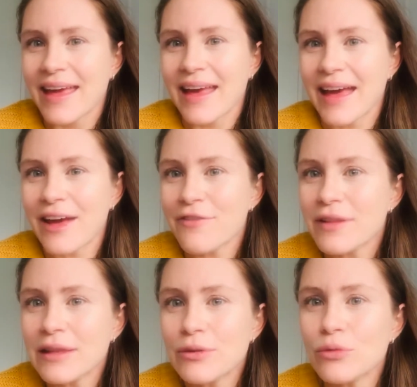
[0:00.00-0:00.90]
have
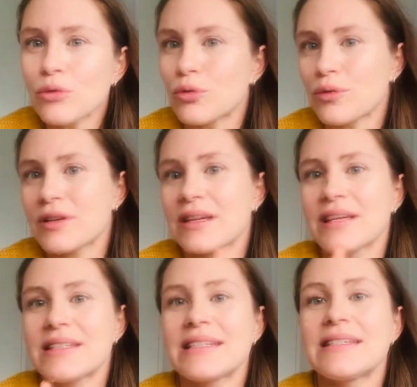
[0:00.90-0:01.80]
a little look
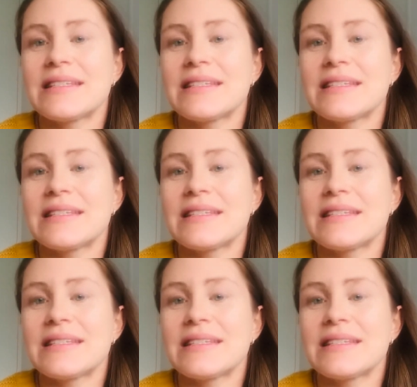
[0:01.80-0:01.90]
to